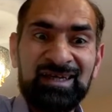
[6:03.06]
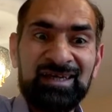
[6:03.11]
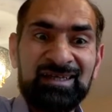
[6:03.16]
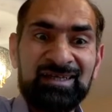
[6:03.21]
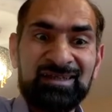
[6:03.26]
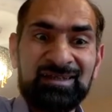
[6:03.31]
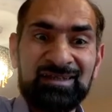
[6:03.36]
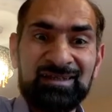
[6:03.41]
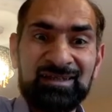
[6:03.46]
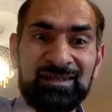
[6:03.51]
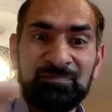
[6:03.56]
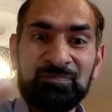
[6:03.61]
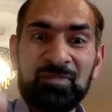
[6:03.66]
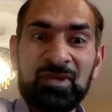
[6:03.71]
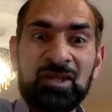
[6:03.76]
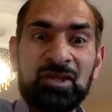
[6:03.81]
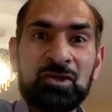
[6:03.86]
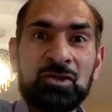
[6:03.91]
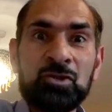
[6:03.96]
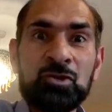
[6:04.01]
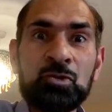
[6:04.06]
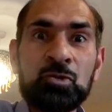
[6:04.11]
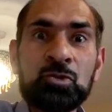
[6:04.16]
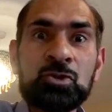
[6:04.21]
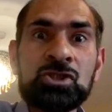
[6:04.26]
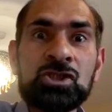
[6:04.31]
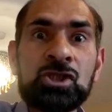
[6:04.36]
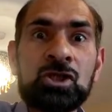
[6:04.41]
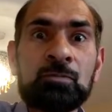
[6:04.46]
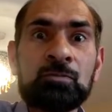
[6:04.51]
Yeah, use
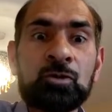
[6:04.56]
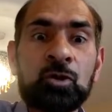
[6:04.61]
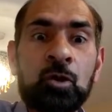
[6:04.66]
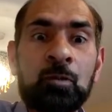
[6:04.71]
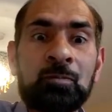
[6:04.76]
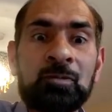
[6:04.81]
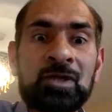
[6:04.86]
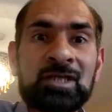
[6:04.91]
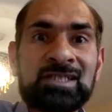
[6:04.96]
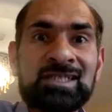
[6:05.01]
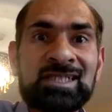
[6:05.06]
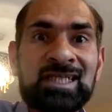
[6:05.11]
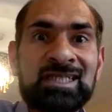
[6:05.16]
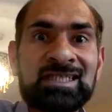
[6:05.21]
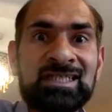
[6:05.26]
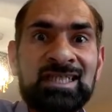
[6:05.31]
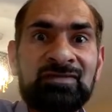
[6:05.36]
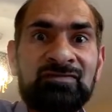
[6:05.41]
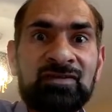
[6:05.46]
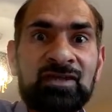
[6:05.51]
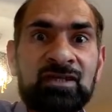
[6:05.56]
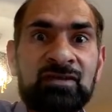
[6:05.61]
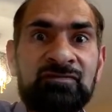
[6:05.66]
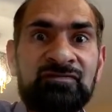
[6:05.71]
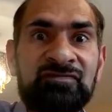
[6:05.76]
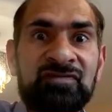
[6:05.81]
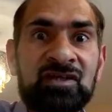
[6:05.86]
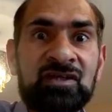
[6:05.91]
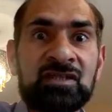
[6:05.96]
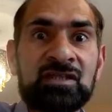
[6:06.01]
the appropriate significant
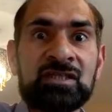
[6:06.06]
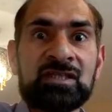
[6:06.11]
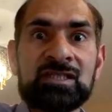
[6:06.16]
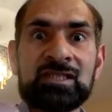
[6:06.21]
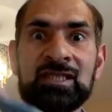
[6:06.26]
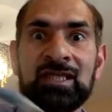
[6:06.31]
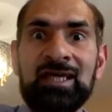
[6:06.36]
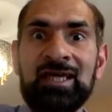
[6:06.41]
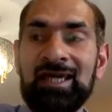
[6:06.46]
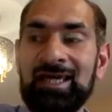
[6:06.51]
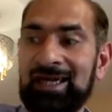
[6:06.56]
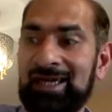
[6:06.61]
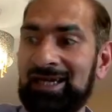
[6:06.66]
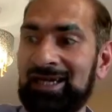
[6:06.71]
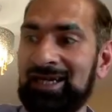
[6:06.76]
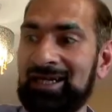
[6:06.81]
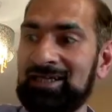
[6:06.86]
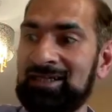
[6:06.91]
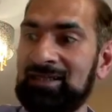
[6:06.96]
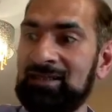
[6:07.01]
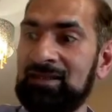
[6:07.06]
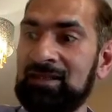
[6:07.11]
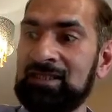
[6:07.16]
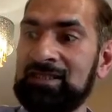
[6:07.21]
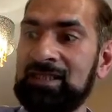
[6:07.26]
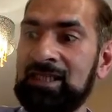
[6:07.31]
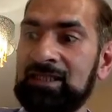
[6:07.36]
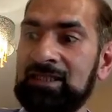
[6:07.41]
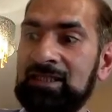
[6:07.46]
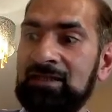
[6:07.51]
figures, and the
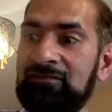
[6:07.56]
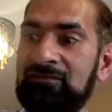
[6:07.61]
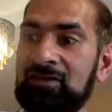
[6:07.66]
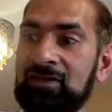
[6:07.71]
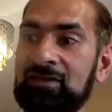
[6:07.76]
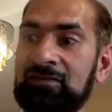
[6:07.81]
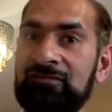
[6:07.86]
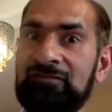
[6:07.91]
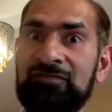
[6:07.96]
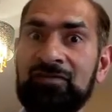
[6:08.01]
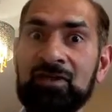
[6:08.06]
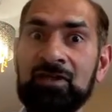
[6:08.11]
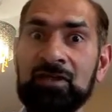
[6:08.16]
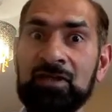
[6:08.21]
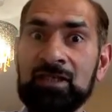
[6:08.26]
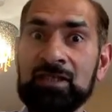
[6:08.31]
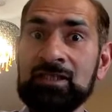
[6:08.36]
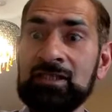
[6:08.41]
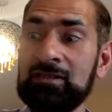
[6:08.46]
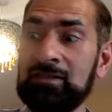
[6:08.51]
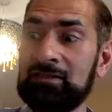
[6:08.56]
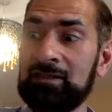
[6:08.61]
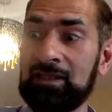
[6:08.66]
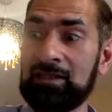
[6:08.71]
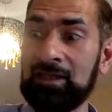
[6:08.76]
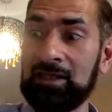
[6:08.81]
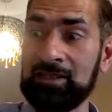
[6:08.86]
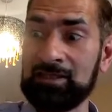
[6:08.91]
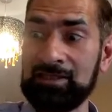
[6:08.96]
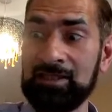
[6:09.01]
significant figures that
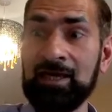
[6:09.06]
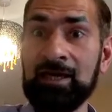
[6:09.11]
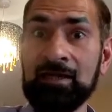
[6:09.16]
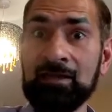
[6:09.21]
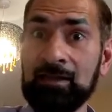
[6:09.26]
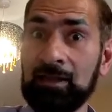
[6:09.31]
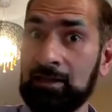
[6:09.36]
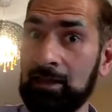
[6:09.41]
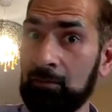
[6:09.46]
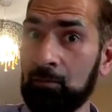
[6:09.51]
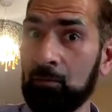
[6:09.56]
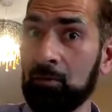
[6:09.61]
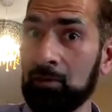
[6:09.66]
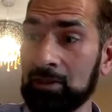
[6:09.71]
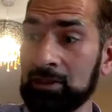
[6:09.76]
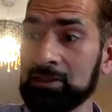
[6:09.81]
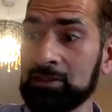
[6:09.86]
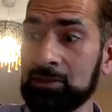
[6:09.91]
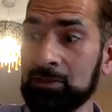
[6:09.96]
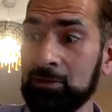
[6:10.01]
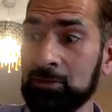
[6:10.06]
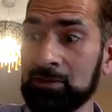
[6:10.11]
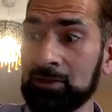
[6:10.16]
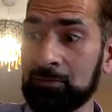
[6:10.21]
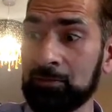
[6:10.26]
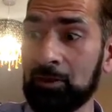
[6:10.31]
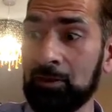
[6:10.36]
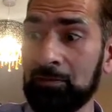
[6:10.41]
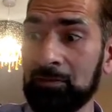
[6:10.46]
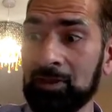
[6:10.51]
they said that they want us to use
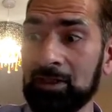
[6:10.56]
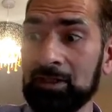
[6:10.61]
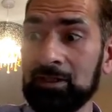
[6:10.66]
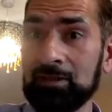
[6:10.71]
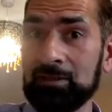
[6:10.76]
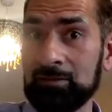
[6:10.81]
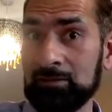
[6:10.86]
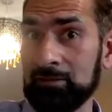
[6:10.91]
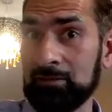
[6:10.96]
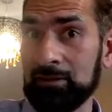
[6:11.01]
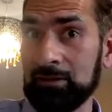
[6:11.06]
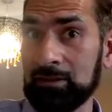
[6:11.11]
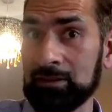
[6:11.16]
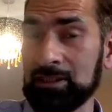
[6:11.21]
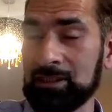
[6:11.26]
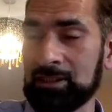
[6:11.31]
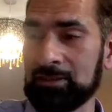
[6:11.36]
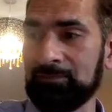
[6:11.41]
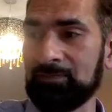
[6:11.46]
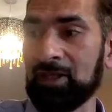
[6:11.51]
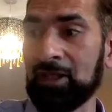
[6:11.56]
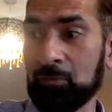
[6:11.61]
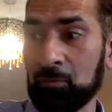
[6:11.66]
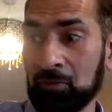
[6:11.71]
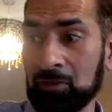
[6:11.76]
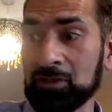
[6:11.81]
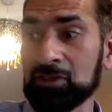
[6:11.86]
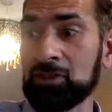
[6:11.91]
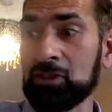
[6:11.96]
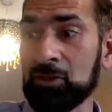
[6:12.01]
they
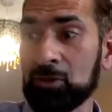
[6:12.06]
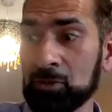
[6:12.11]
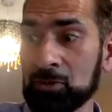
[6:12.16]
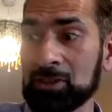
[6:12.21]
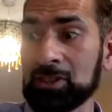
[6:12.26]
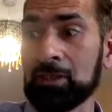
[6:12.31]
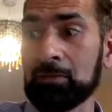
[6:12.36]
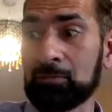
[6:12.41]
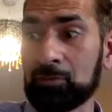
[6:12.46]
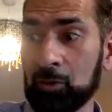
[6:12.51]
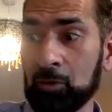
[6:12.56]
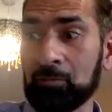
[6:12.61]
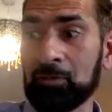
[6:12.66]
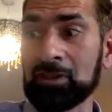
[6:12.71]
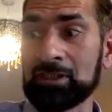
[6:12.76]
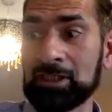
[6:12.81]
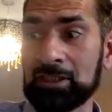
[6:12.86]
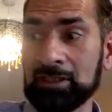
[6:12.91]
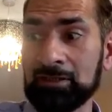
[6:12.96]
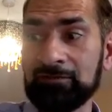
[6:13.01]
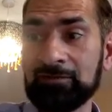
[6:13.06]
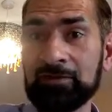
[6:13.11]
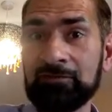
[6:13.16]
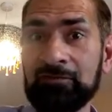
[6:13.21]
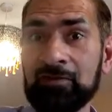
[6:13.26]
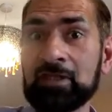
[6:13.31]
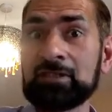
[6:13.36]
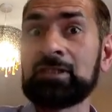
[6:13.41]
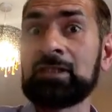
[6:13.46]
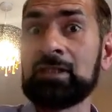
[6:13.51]
want us to use the appropriate significant
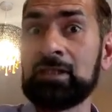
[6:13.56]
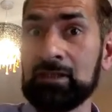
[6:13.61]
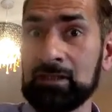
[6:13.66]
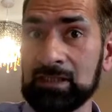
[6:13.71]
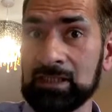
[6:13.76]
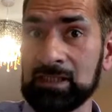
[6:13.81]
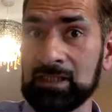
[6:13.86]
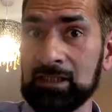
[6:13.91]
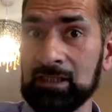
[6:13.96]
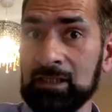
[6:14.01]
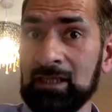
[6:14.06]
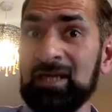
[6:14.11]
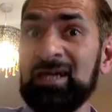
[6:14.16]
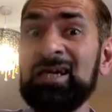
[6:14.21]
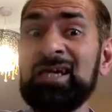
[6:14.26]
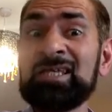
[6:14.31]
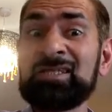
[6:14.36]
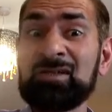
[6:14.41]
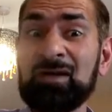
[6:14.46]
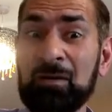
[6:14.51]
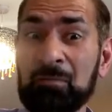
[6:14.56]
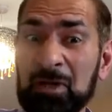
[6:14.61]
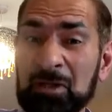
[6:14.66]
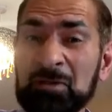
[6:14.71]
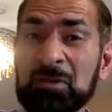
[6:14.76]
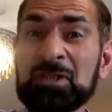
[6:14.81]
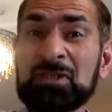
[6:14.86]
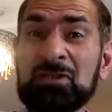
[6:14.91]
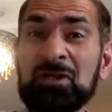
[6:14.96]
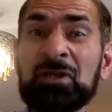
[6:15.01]
figures in the answer, so I might as well
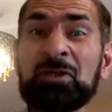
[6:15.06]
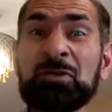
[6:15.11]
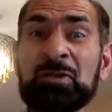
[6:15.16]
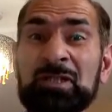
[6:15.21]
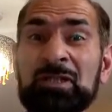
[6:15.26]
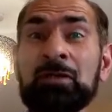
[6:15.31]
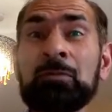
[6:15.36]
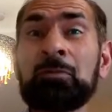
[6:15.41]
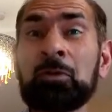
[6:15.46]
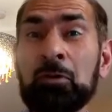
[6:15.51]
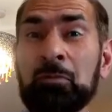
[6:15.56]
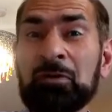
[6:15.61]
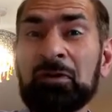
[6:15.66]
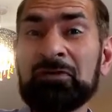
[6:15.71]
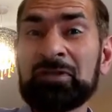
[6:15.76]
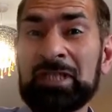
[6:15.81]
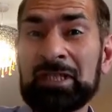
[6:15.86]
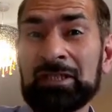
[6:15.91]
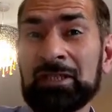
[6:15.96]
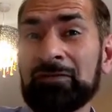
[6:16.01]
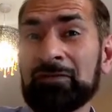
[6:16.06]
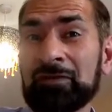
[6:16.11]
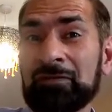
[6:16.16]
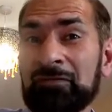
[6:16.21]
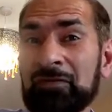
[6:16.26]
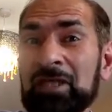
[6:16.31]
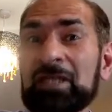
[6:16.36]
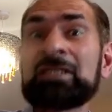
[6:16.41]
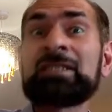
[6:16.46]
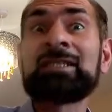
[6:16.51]
start using the appropriate significant
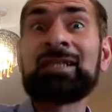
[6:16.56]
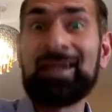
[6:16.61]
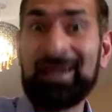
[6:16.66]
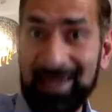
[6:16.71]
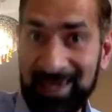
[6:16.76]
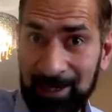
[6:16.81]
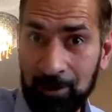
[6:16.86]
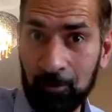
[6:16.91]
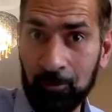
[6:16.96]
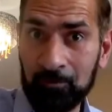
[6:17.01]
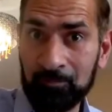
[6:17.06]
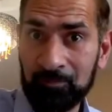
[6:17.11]
figures now.